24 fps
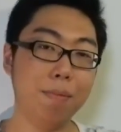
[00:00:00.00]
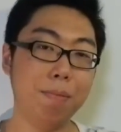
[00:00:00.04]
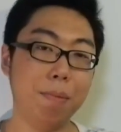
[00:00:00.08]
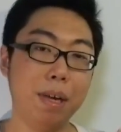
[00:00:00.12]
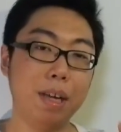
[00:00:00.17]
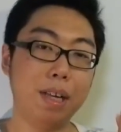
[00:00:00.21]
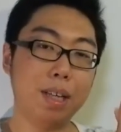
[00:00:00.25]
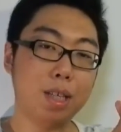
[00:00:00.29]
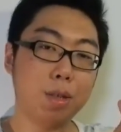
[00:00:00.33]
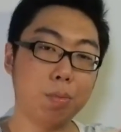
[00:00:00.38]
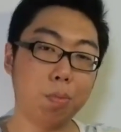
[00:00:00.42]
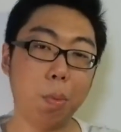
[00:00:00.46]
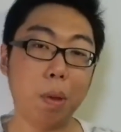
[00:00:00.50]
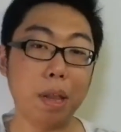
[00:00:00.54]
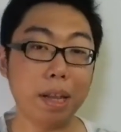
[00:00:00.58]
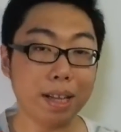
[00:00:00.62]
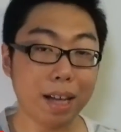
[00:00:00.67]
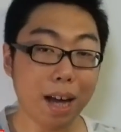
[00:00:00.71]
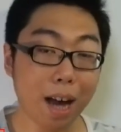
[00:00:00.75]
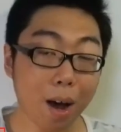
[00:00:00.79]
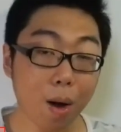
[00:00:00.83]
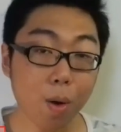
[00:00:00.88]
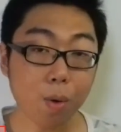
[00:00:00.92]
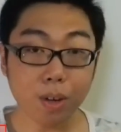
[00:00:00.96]
being
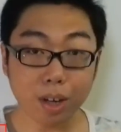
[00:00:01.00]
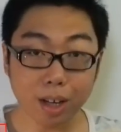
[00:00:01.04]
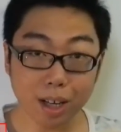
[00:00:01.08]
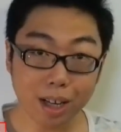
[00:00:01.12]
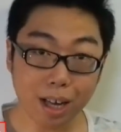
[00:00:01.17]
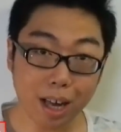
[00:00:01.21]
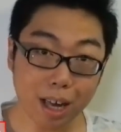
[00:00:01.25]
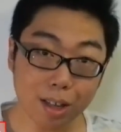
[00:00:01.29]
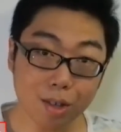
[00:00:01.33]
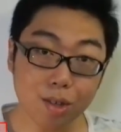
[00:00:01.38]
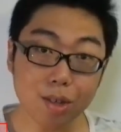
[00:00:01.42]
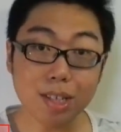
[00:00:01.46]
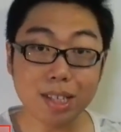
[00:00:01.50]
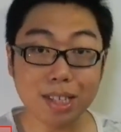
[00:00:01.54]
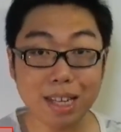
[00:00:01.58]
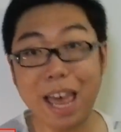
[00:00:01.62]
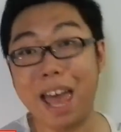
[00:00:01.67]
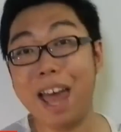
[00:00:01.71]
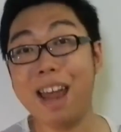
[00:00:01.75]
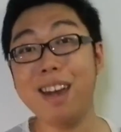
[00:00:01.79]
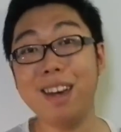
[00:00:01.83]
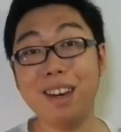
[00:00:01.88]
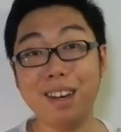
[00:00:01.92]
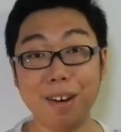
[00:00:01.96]
split out into
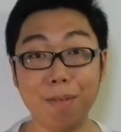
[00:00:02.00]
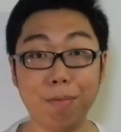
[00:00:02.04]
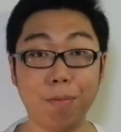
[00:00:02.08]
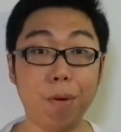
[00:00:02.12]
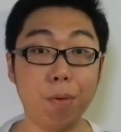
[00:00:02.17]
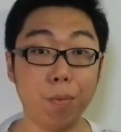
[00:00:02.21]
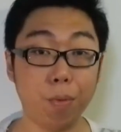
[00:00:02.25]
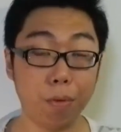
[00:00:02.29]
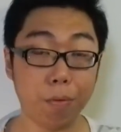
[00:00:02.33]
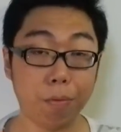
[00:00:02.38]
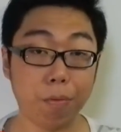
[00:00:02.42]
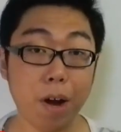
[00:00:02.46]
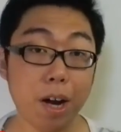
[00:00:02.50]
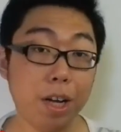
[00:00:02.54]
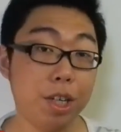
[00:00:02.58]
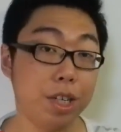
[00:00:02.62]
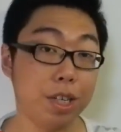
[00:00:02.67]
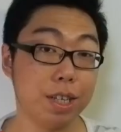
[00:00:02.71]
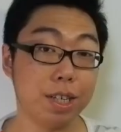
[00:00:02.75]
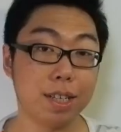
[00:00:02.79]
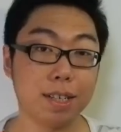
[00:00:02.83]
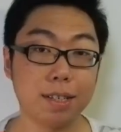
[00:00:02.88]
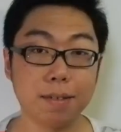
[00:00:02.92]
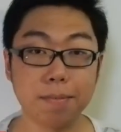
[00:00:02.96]
10 different
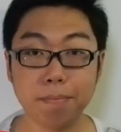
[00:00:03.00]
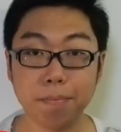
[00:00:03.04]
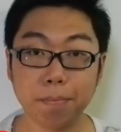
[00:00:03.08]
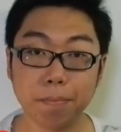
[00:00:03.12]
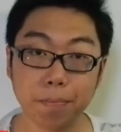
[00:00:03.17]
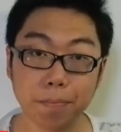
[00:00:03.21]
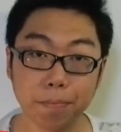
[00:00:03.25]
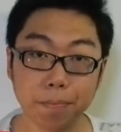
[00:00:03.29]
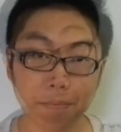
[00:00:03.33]
refreshes.